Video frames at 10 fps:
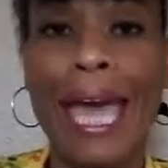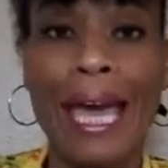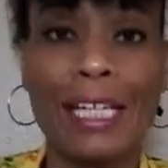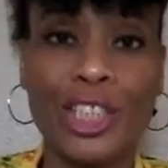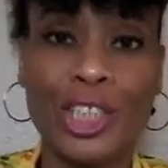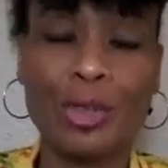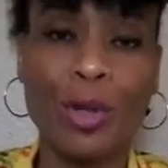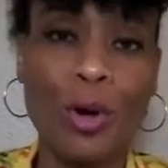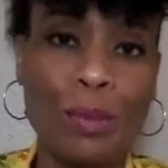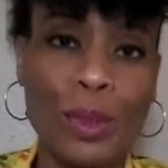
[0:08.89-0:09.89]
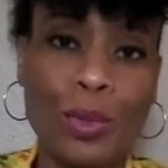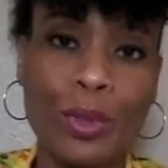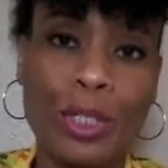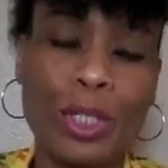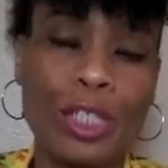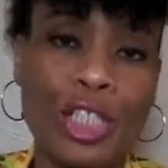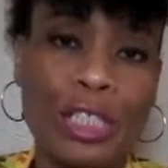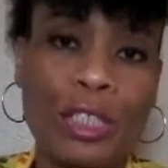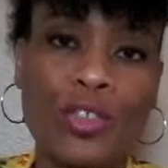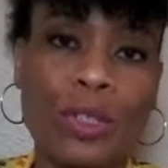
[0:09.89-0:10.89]
as you homeschool your
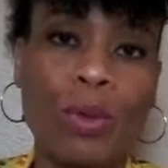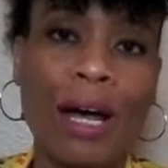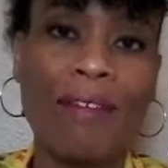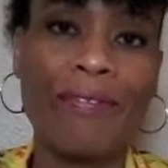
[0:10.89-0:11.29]
children while